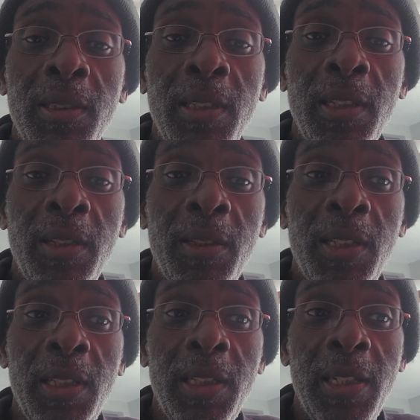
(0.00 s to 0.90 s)

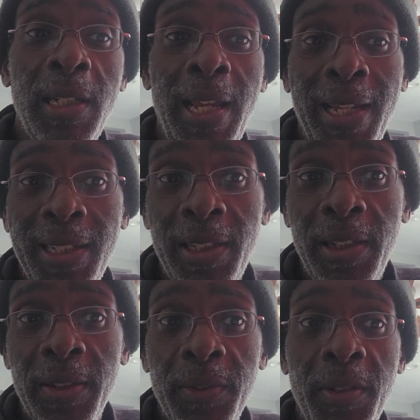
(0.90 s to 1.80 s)
He did 8
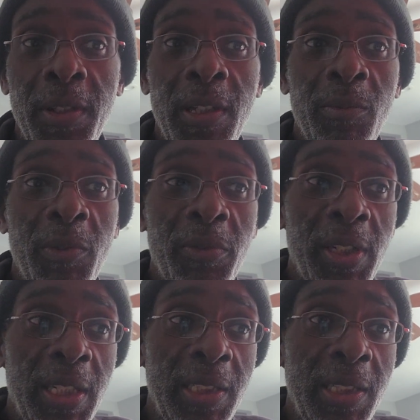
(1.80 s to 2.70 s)
years and was
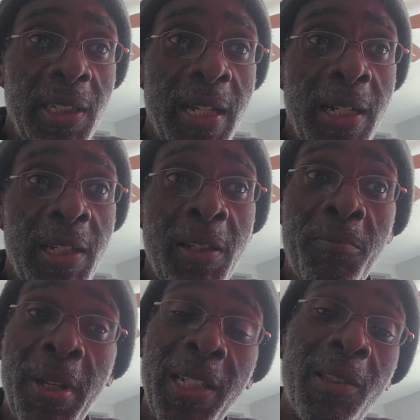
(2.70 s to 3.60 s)
released. He
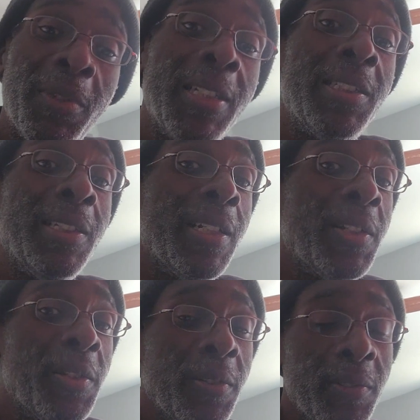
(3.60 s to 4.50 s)
made threats
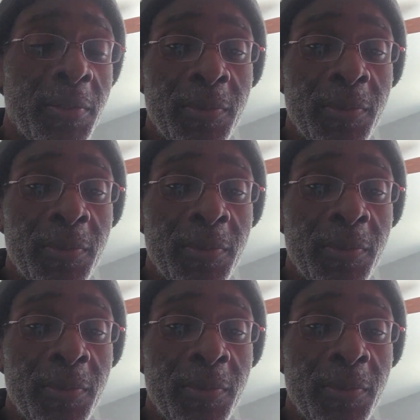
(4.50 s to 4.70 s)
against her.